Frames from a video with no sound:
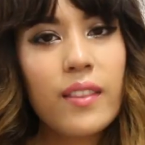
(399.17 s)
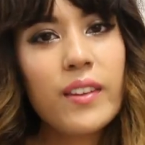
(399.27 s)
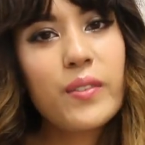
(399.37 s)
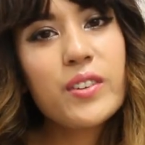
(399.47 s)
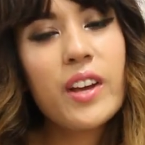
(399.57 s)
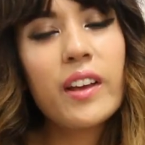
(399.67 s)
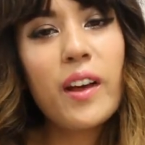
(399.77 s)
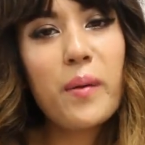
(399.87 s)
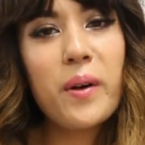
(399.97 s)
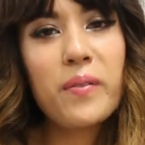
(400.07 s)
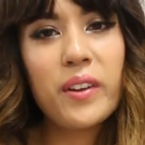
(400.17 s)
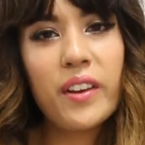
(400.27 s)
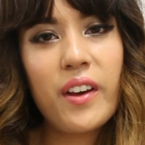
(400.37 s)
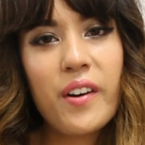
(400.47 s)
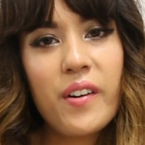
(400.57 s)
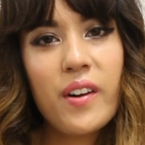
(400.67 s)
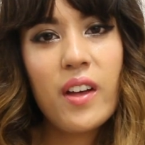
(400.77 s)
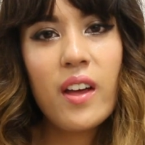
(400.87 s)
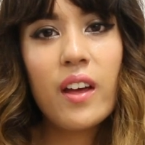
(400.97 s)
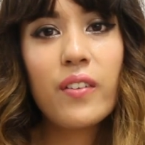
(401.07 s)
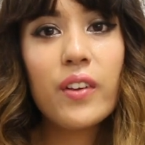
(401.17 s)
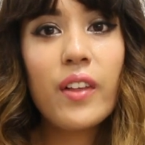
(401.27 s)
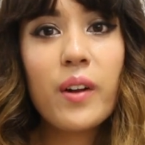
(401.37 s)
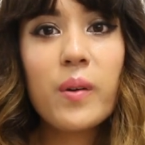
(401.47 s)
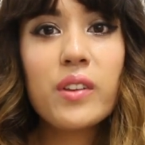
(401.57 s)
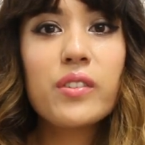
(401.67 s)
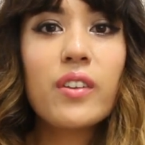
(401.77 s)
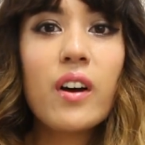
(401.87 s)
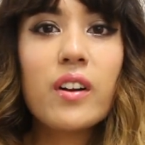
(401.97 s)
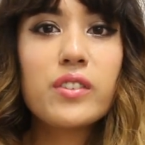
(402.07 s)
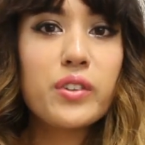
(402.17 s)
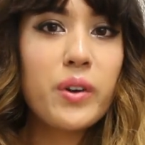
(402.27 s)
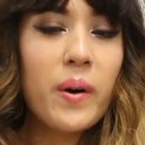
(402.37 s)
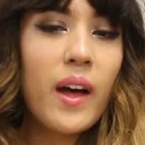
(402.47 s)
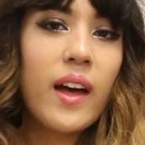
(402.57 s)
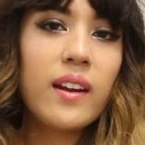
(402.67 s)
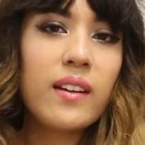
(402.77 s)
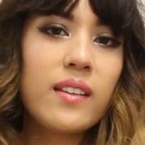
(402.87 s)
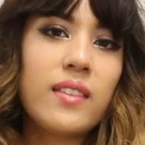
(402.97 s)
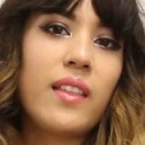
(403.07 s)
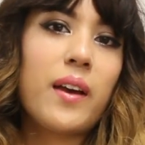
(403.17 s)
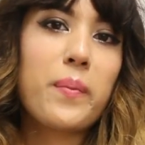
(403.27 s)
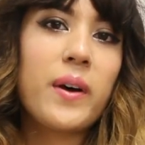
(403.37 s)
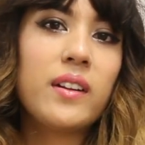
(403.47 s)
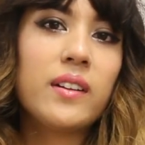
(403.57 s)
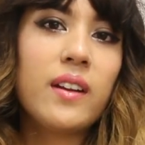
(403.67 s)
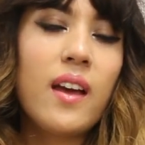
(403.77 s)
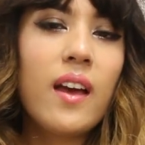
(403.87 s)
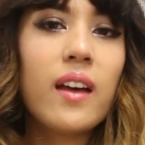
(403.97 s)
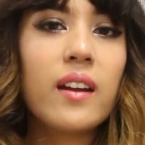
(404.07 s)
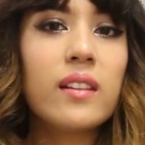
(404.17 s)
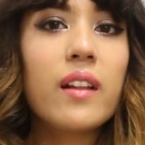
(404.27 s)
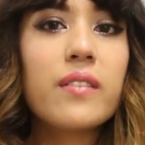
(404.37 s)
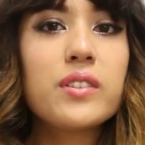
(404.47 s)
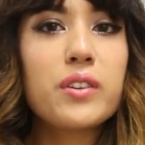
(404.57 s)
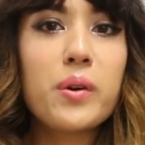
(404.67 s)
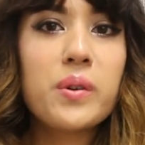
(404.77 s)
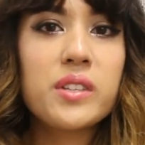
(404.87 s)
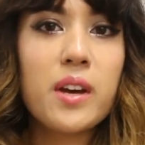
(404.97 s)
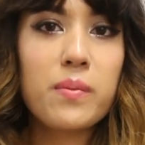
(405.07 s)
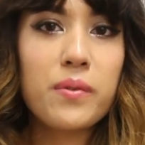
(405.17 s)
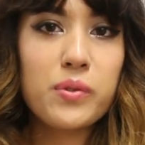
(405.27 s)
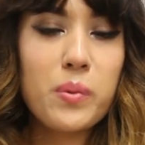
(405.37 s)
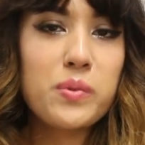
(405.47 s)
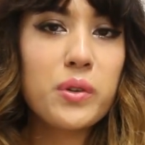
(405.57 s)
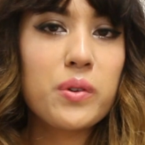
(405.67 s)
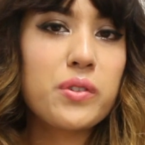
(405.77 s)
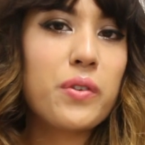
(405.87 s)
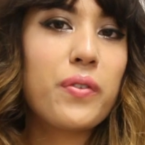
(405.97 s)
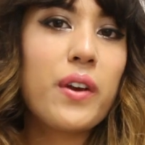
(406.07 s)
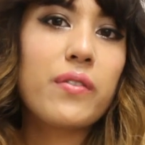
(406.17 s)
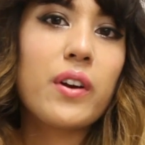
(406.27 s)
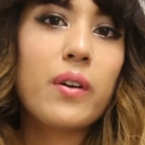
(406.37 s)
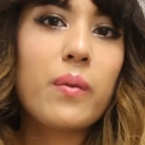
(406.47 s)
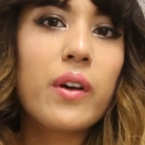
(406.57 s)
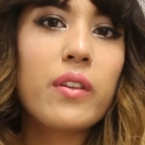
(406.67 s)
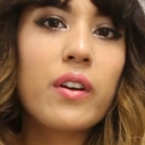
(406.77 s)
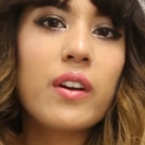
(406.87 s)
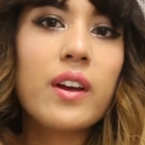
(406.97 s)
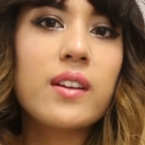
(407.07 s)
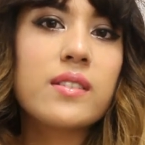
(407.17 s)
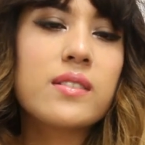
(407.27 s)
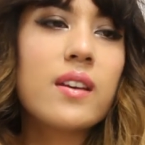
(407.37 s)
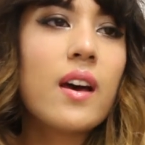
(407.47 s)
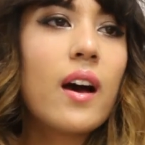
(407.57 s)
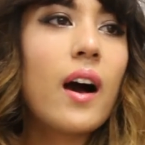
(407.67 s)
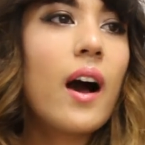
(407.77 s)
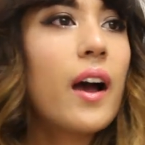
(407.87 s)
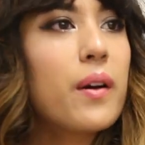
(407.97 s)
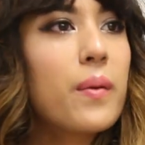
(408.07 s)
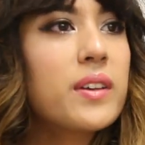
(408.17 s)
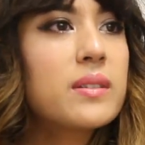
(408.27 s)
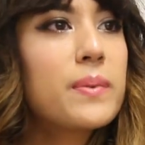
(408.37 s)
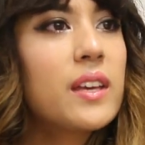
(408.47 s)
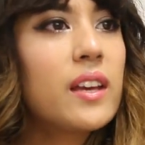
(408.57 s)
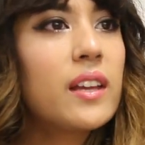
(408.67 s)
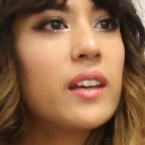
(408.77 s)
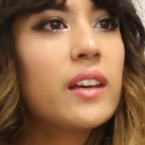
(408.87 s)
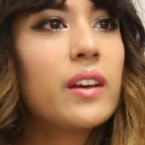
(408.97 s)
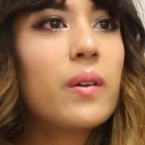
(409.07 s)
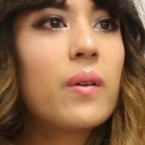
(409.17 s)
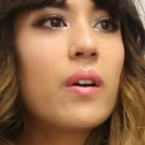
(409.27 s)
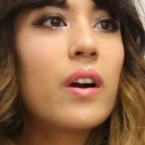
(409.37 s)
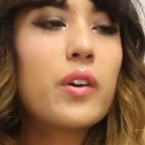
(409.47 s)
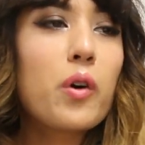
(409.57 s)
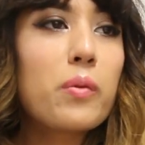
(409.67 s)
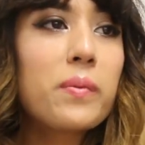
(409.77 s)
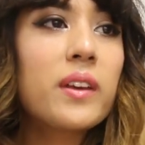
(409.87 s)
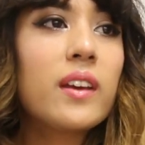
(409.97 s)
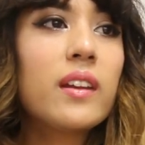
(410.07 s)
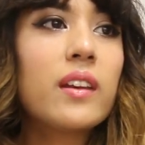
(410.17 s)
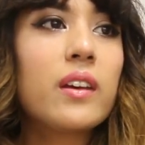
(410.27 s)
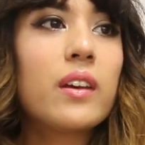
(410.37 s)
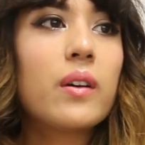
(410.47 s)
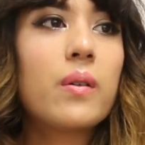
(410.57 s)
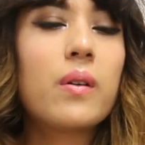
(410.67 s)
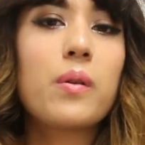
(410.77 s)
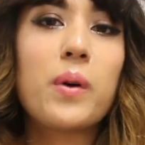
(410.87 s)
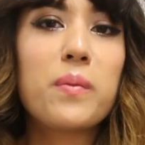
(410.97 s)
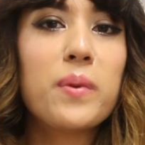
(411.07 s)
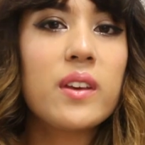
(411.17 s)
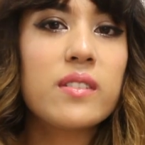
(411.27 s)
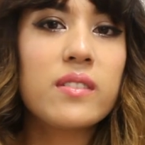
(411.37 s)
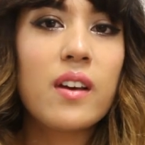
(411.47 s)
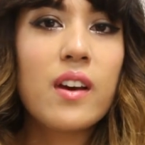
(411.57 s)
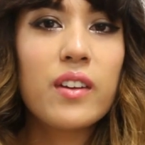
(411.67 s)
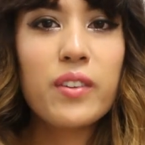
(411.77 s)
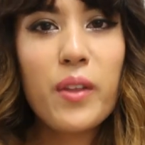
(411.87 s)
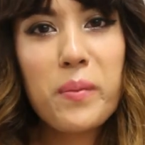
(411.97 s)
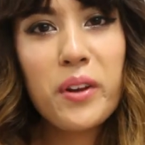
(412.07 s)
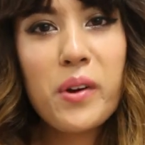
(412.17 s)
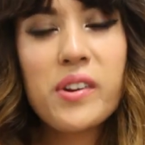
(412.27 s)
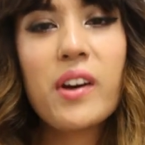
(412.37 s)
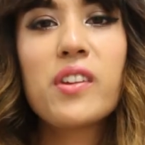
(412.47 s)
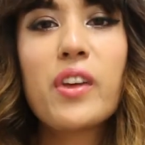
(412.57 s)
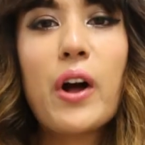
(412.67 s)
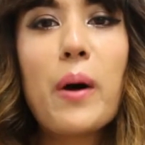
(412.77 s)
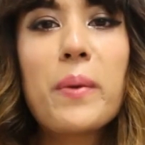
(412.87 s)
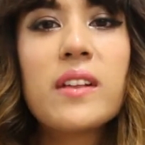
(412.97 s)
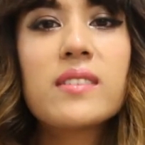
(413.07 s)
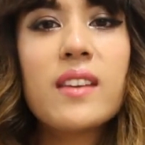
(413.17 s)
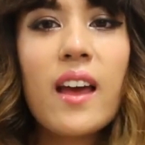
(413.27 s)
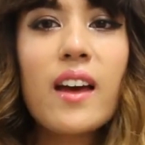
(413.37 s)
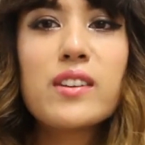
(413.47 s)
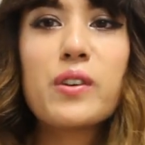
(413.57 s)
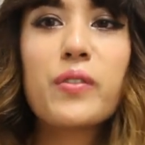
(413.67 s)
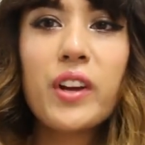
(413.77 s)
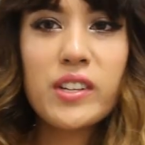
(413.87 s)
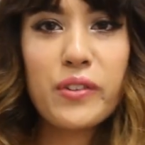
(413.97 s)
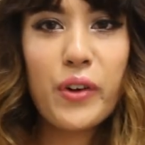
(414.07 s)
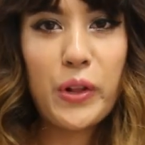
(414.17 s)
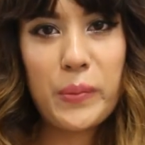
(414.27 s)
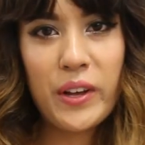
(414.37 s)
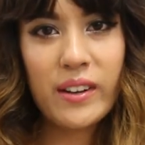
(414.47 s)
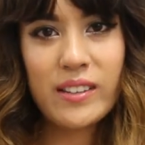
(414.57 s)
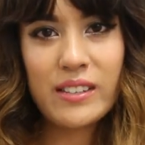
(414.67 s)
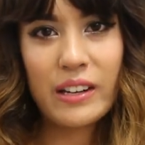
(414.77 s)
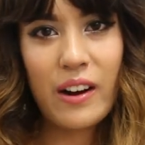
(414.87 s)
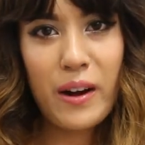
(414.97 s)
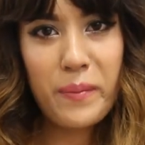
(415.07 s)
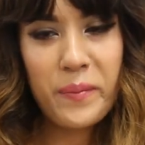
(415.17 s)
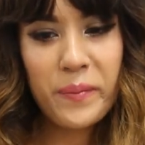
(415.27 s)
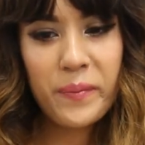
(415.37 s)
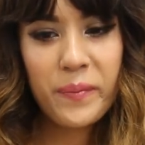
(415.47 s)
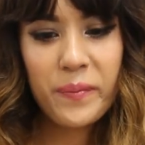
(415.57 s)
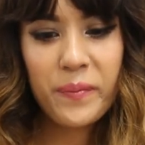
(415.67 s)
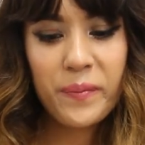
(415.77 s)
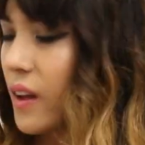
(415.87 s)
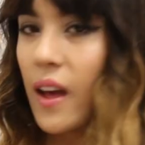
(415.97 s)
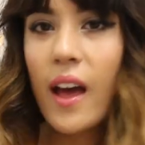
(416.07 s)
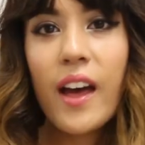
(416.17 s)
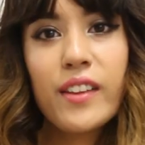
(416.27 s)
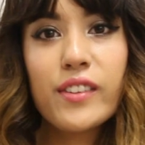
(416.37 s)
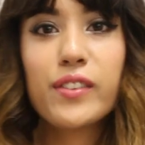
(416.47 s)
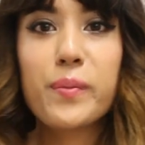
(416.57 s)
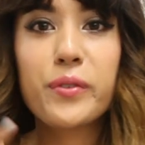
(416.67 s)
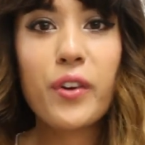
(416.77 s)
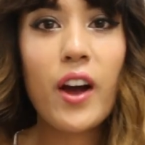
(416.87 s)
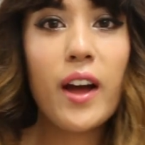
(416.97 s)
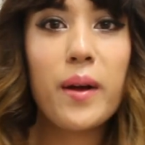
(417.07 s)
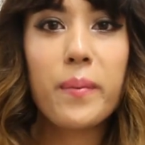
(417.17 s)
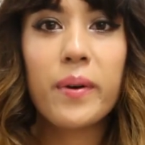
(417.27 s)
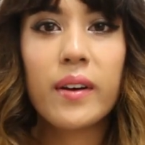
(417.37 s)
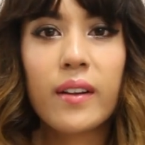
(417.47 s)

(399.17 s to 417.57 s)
Thanks for checking out my video. If you like what you saw, do go ahead and hit the like button, and I'd love to know what type of swimsuit is your favorite, whether it's a high-waist bikini or a normal bikini or one piece. So let me know down in the comments, and don't forget to follow me on Instagram and subscribe.